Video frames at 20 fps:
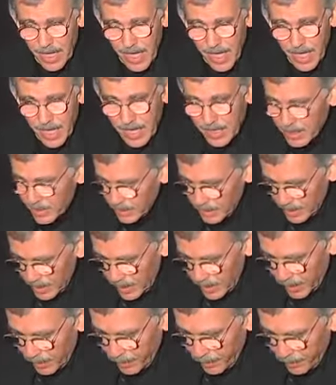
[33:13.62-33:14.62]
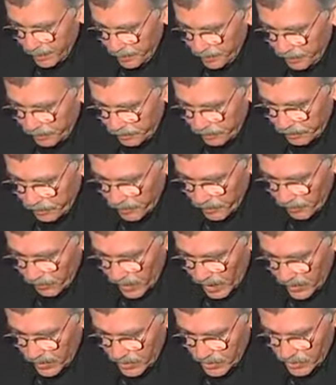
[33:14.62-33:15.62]
And
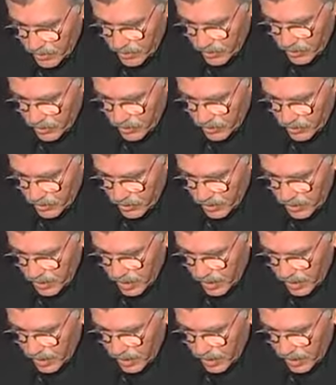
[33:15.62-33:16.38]
this is used